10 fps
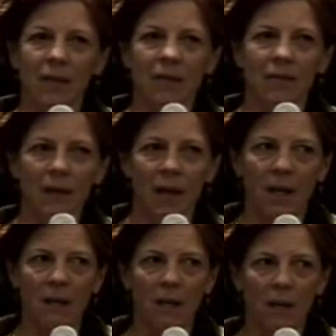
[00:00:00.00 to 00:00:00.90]

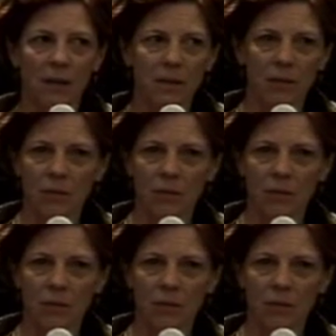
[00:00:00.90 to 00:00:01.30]
Find a culinary